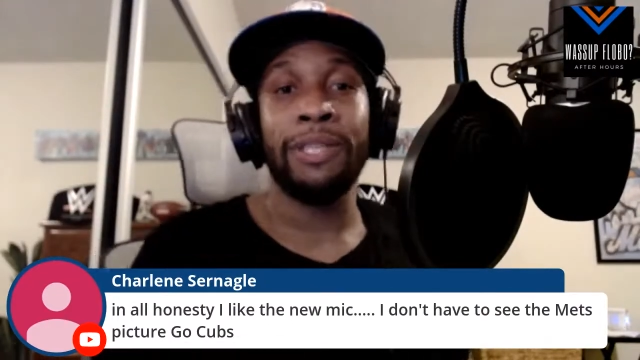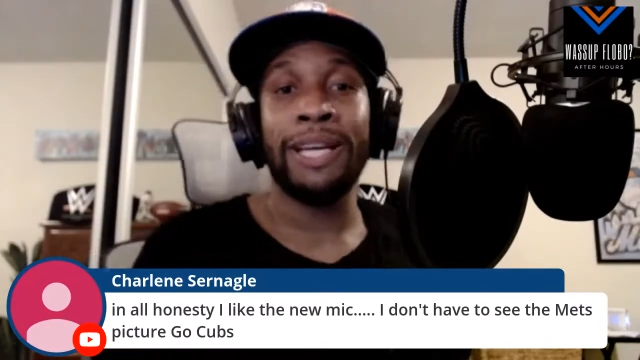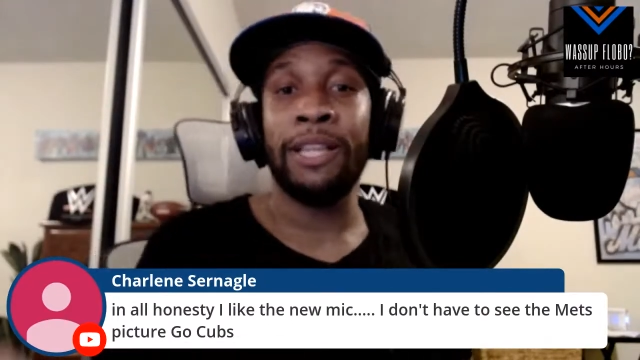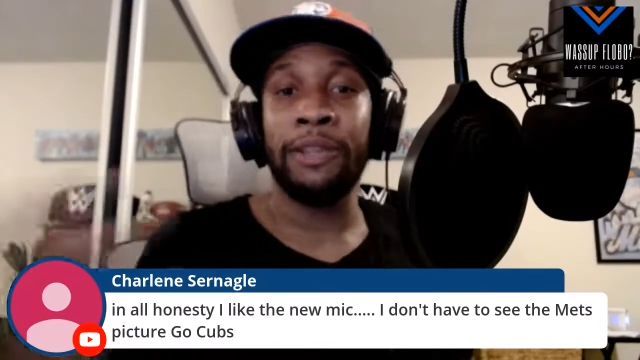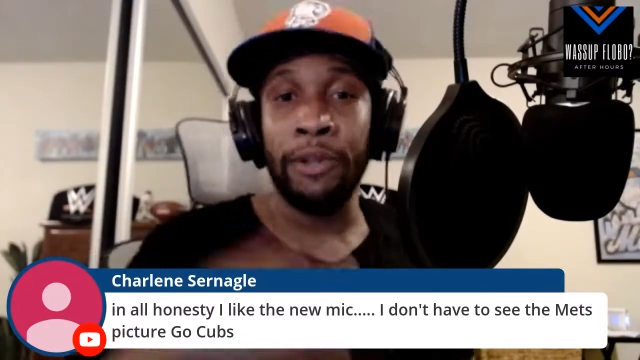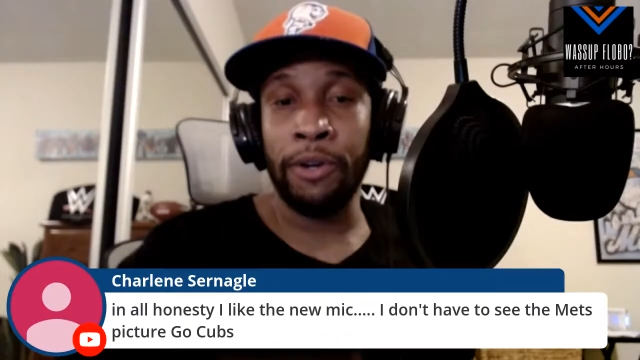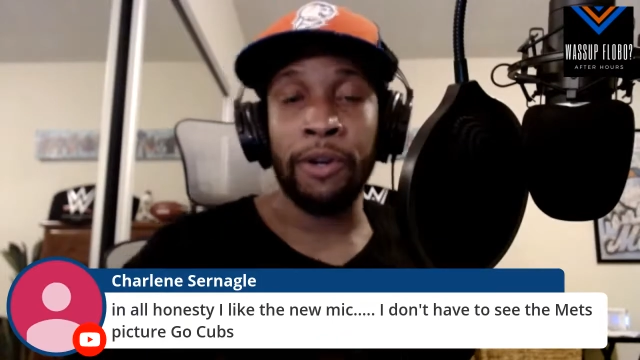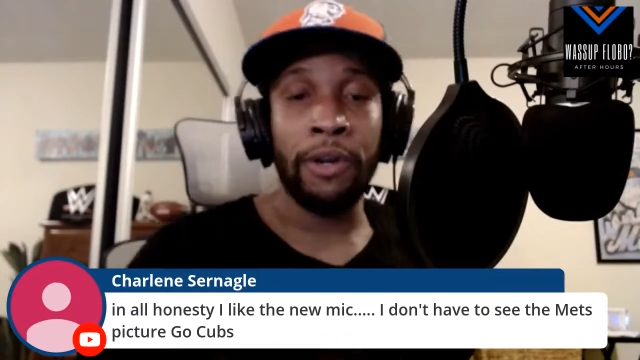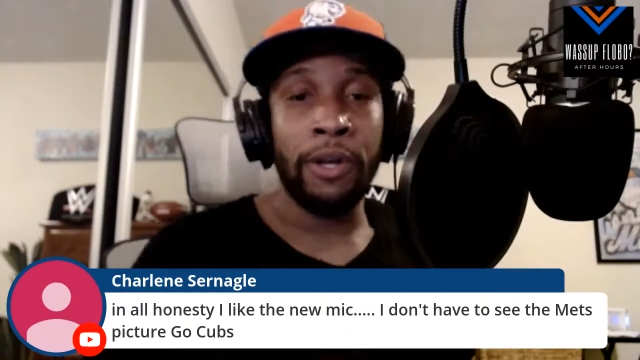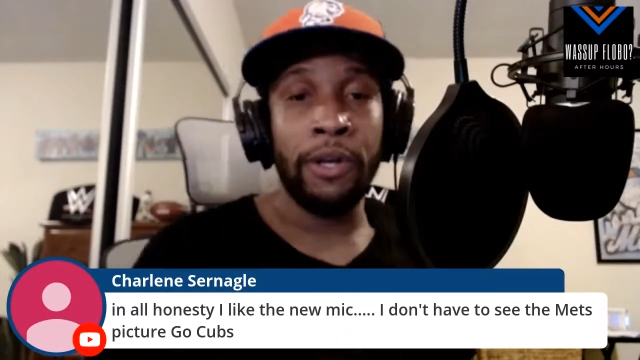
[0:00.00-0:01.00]
They got
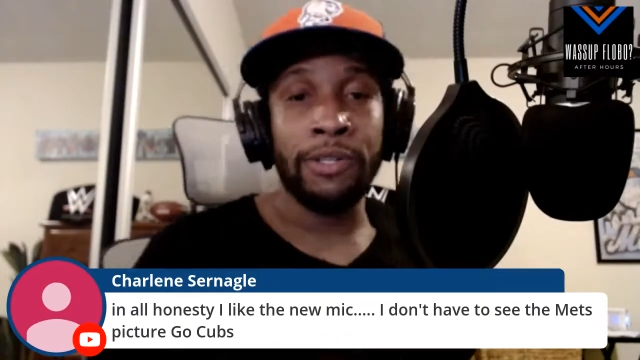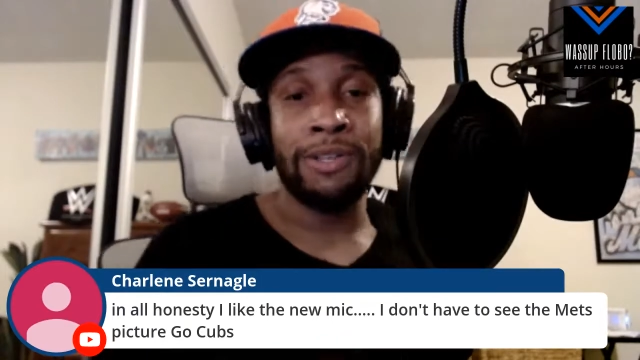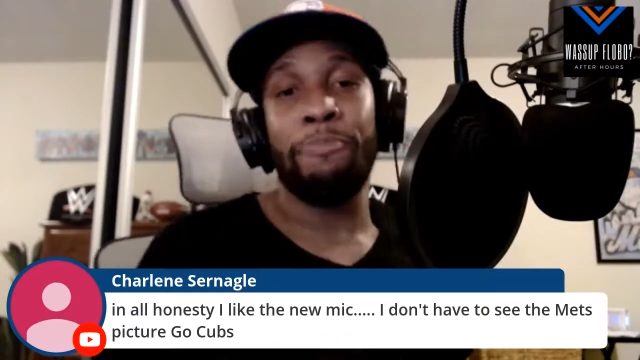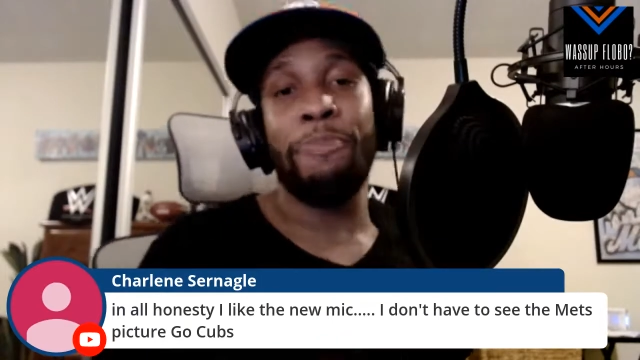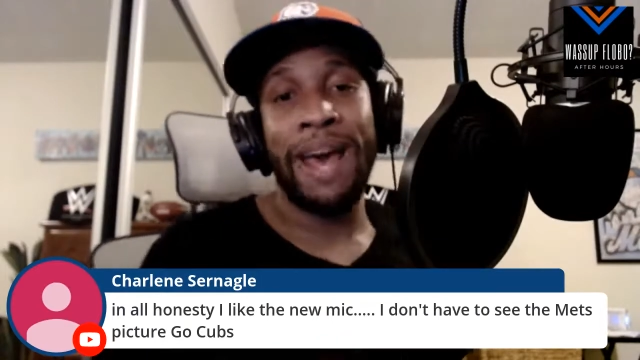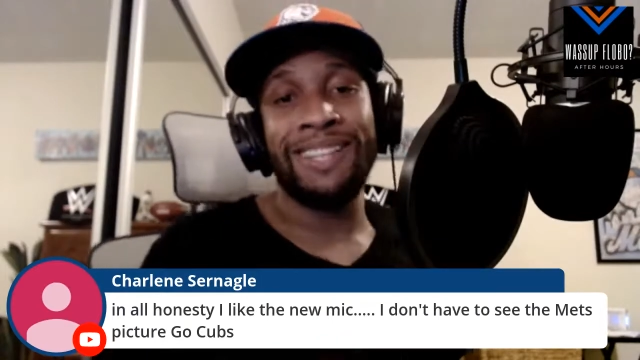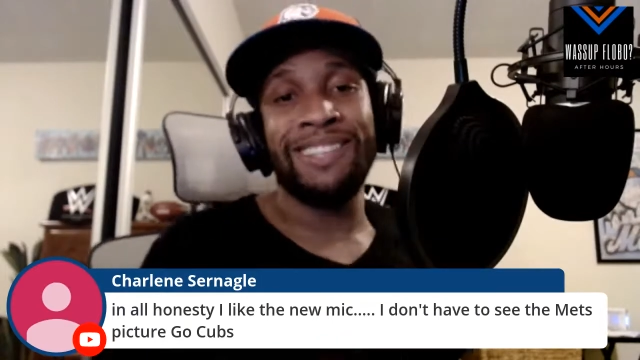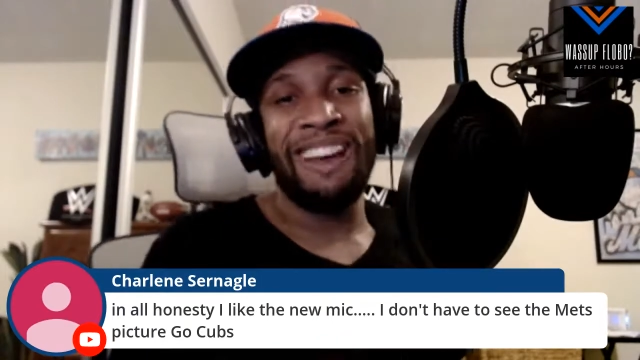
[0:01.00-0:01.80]
their stuff banned,